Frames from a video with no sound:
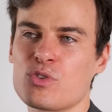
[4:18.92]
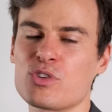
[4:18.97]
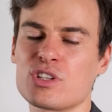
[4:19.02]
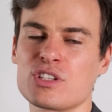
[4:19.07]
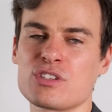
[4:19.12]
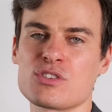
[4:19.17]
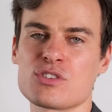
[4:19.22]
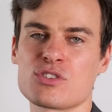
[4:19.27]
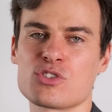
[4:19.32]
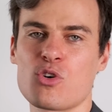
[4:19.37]

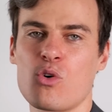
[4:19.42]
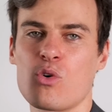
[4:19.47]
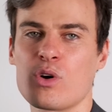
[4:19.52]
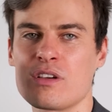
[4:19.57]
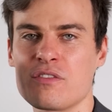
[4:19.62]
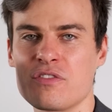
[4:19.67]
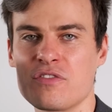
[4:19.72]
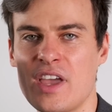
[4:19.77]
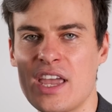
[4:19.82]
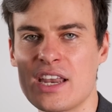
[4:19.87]
really just
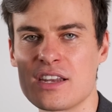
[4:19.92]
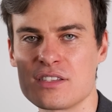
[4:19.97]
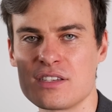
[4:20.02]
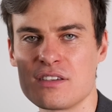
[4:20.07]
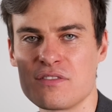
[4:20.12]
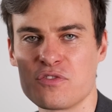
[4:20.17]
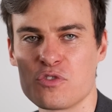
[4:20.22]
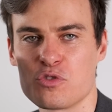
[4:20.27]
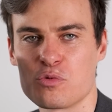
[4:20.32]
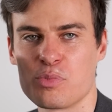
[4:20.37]
talking
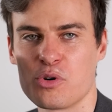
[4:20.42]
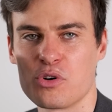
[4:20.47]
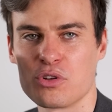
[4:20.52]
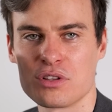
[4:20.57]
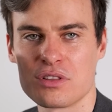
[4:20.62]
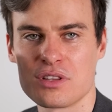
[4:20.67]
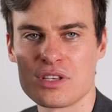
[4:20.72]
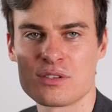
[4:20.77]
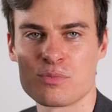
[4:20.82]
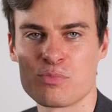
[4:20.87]
fantasy football
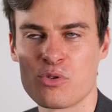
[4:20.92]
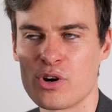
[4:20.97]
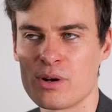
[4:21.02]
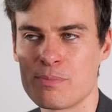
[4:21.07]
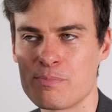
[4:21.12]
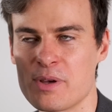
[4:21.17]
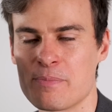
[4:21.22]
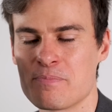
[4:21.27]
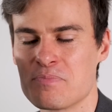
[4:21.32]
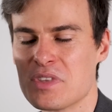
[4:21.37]
at this
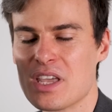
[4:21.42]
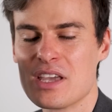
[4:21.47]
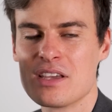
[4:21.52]
point, but